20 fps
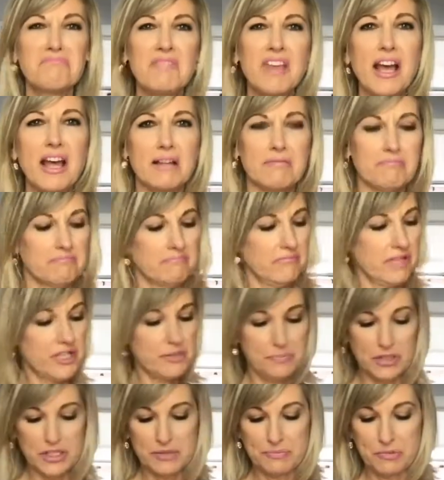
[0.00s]
Yeah, let's
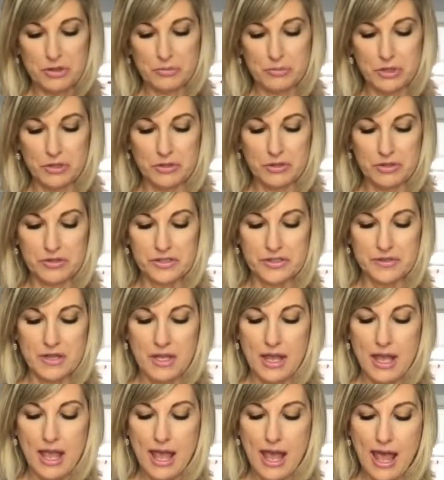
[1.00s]
put some more noodles.
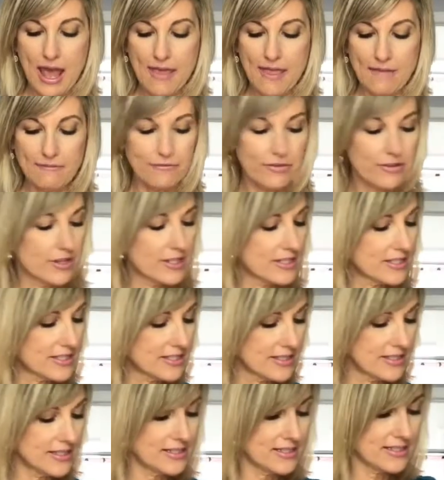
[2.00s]
And then for the
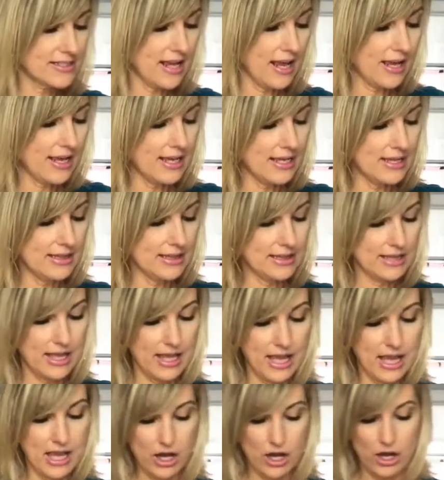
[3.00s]
second
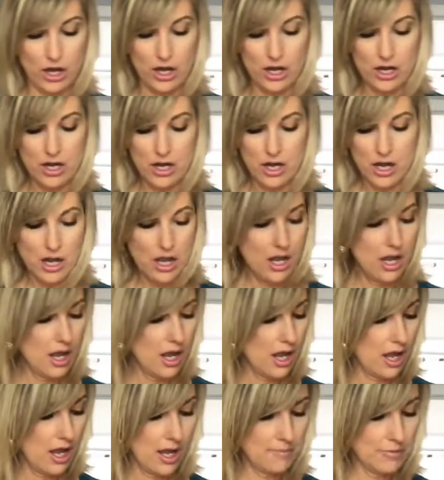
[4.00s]
layer,
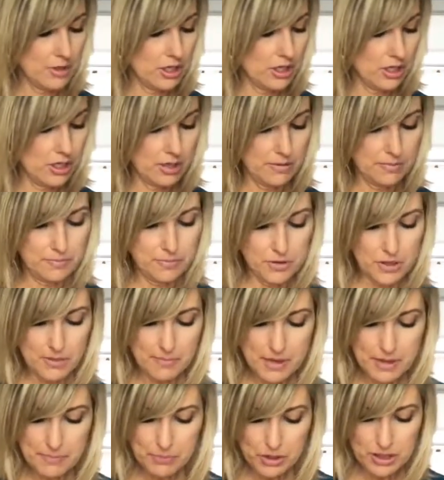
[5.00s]
am
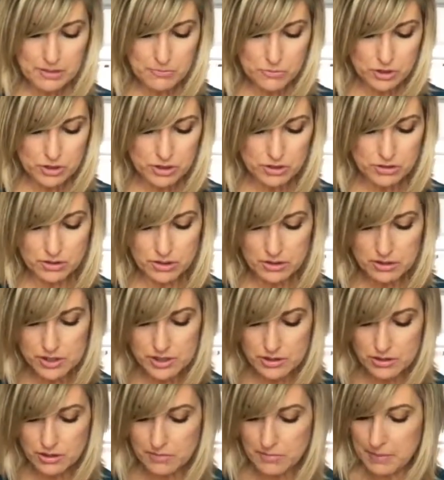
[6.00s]
I putting more
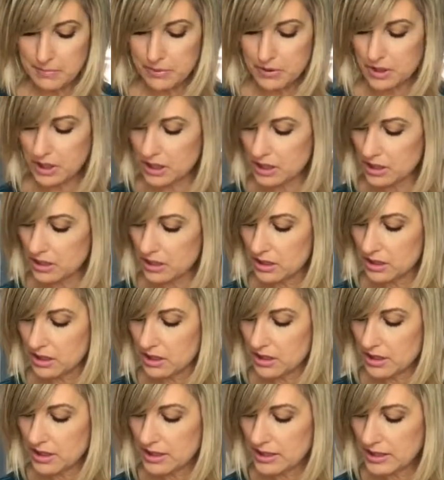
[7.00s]
noodles or am I putting
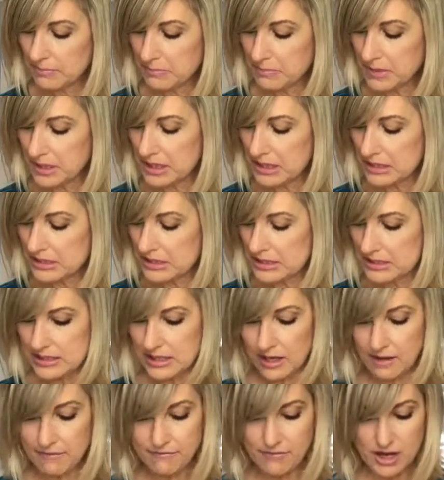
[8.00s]
the meat
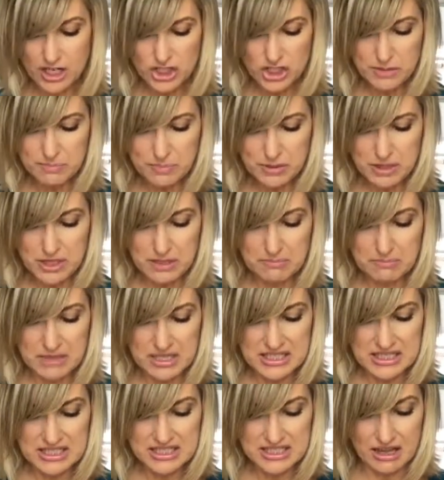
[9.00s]
stuff? I should put the
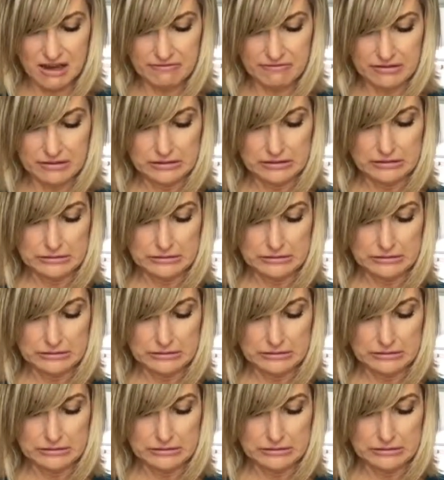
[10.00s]
meat stuff.